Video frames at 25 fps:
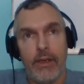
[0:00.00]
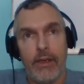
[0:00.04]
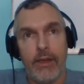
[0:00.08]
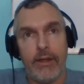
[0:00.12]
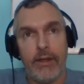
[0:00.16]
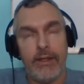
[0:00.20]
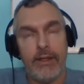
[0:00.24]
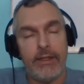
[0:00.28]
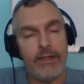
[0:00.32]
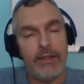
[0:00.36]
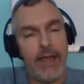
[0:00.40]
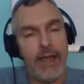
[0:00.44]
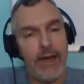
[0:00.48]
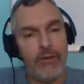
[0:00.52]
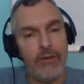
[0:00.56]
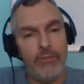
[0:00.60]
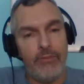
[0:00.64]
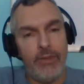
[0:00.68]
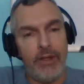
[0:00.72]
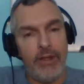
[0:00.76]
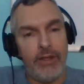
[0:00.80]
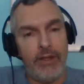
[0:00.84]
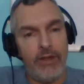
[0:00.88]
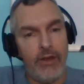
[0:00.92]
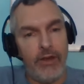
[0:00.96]
And he allowed
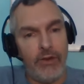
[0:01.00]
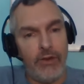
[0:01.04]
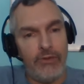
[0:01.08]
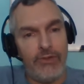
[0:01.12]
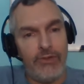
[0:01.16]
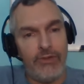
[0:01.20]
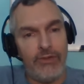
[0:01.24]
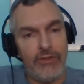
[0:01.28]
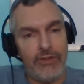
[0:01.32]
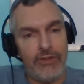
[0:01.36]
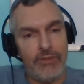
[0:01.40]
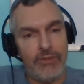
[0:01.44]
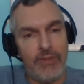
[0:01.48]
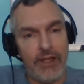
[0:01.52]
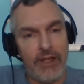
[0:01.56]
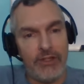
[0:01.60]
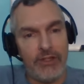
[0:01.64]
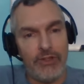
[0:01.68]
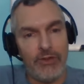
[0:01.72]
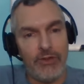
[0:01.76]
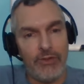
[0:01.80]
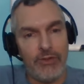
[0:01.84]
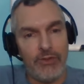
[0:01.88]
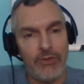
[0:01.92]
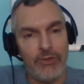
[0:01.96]
me to go to the
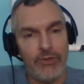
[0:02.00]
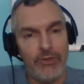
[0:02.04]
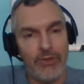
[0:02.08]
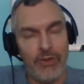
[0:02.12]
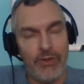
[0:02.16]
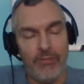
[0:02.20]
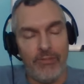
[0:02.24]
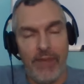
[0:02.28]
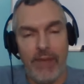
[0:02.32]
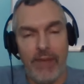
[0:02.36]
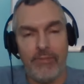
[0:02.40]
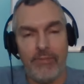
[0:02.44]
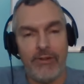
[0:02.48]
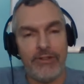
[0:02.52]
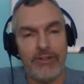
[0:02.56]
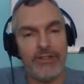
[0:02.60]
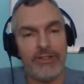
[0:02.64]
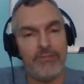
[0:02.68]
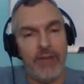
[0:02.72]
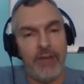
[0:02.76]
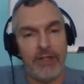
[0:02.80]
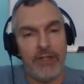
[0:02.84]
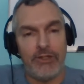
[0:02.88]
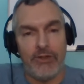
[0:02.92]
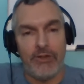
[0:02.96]
special, the member
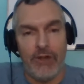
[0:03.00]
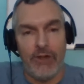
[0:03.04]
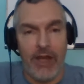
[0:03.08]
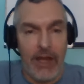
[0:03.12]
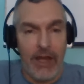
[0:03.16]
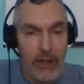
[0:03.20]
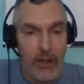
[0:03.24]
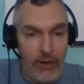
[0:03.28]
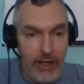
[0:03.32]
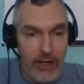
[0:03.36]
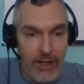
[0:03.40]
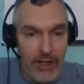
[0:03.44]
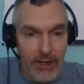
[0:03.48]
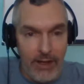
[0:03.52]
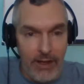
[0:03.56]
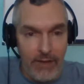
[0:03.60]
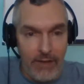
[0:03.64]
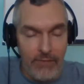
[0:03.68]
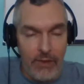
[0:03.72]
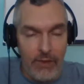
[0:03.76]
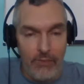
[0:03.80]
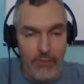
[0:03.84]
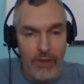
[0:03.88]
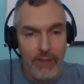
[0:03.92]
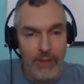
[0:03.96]
special area
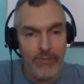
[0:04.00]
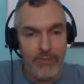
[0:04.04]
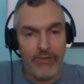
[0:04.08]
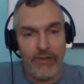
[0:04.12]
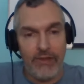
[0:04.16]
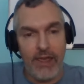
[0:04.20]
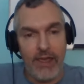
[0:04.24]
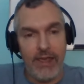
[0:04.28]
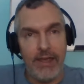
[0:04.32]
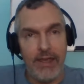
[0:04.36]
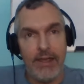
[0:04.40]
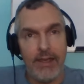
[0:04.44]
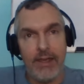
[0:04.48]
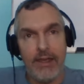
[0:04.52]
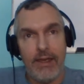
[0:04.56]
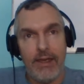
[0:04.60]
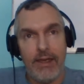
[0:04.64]
of the website.